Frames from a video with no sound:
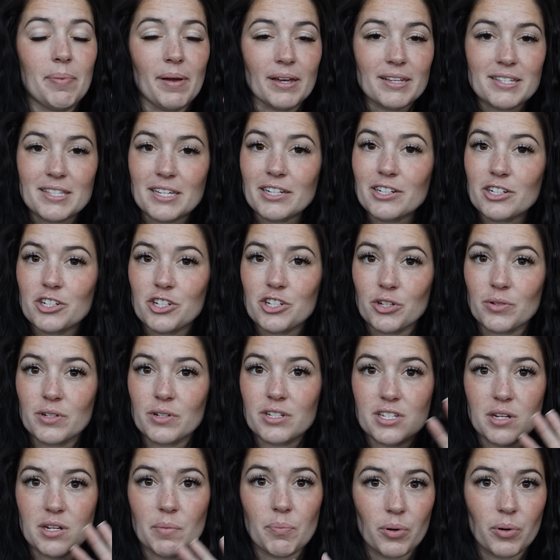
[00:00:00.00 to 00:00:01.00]
best thing to do
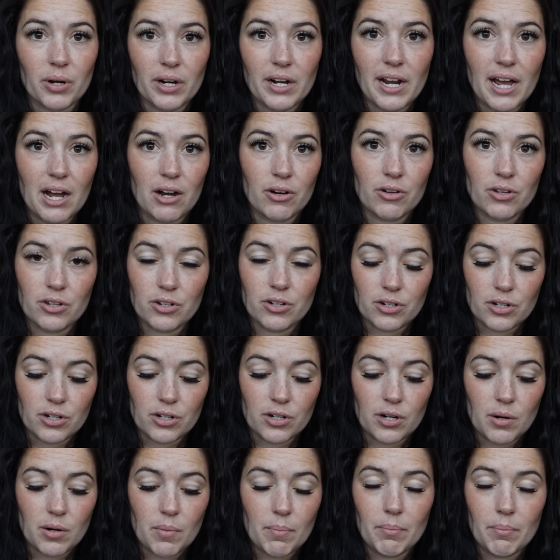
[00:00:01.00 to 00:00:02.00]
is to print out
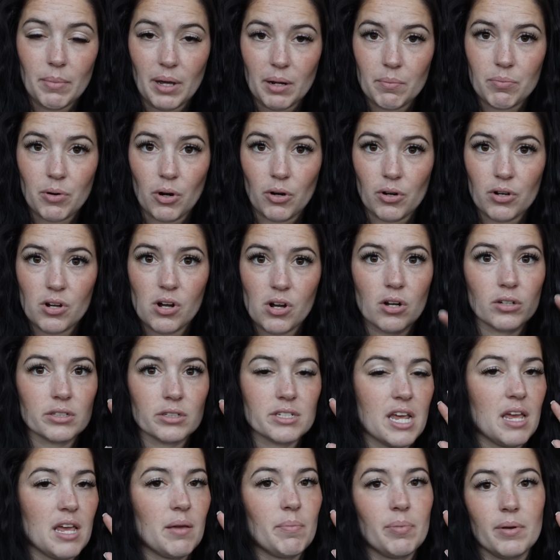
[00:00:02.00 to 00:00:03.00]
your med protocol,
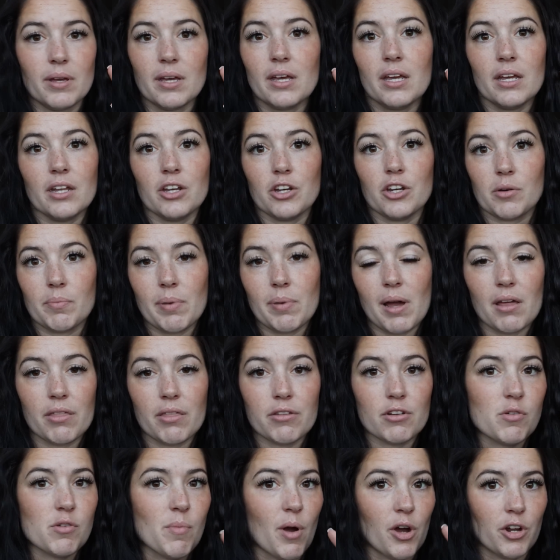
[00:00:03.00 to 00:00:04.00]
tape it in your
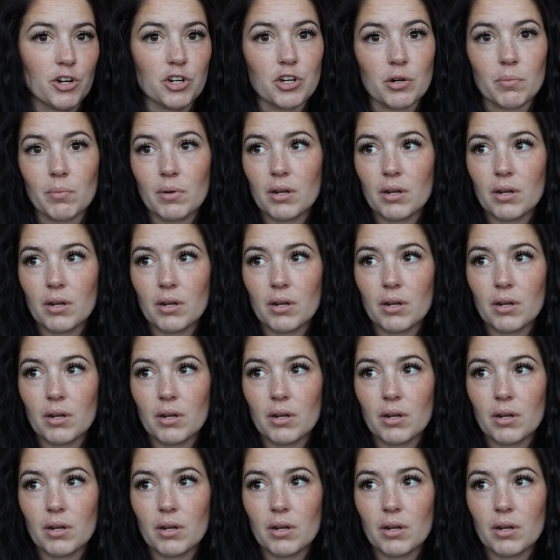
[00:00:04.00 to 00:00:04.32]
bathroom, on your